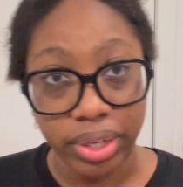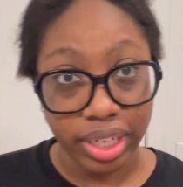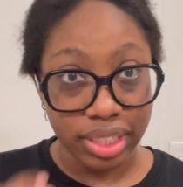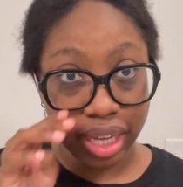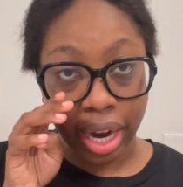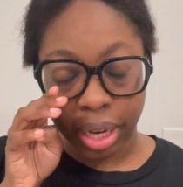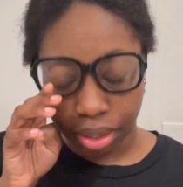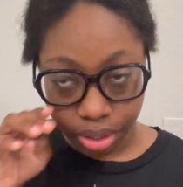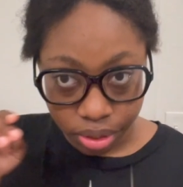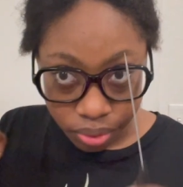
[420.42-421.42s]
they said I
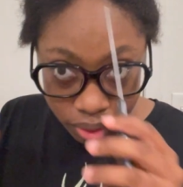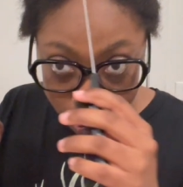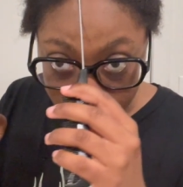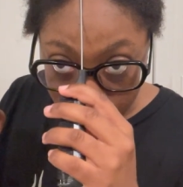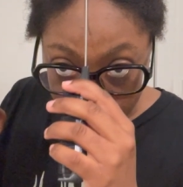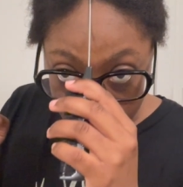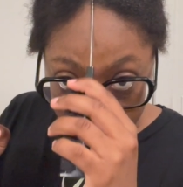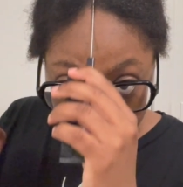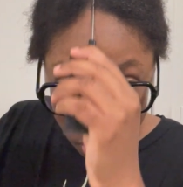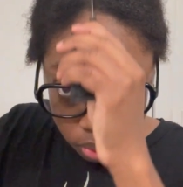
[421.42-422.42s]
could do
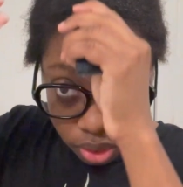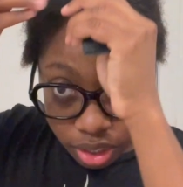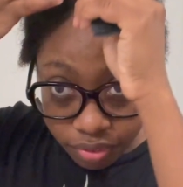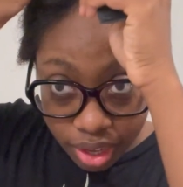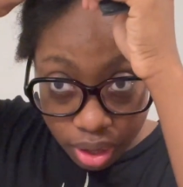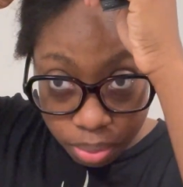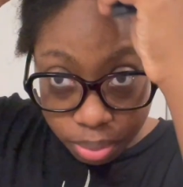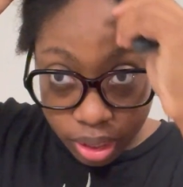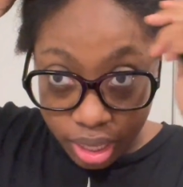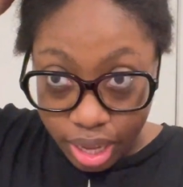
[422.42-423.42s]
no leave out,
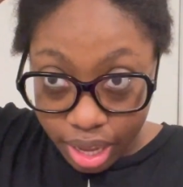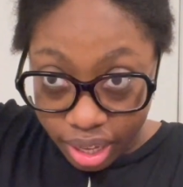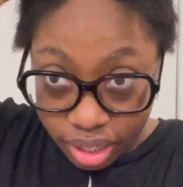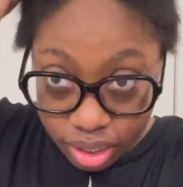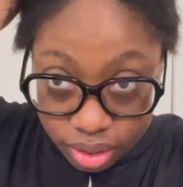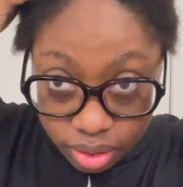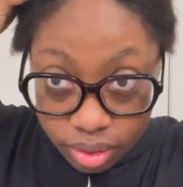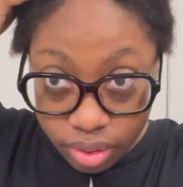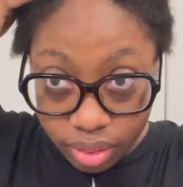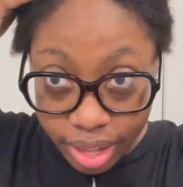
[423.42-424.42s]
but hey,
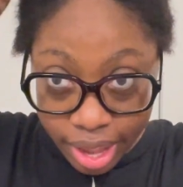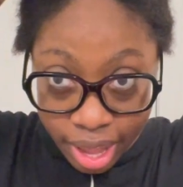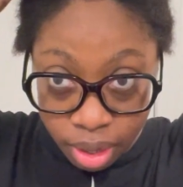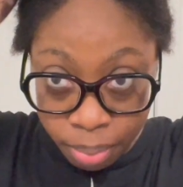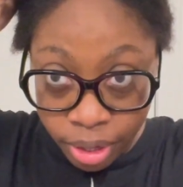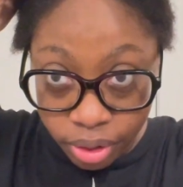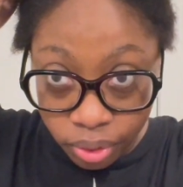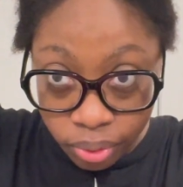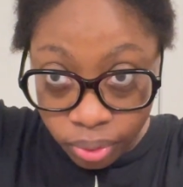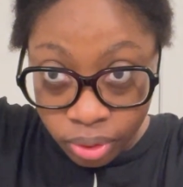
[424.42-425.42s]
they had a
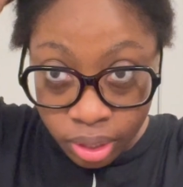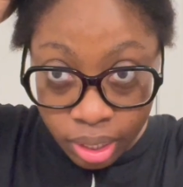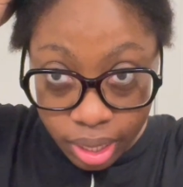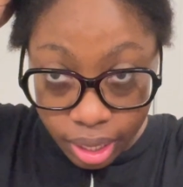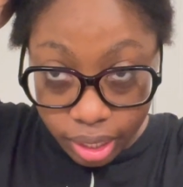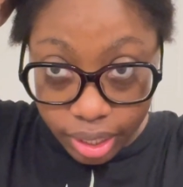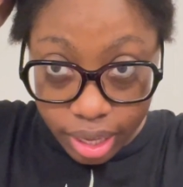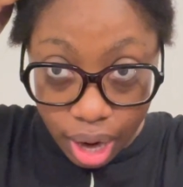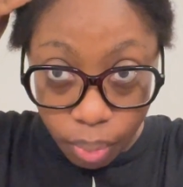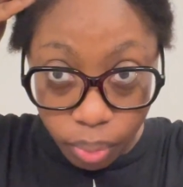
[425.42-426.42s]
miracle and it did not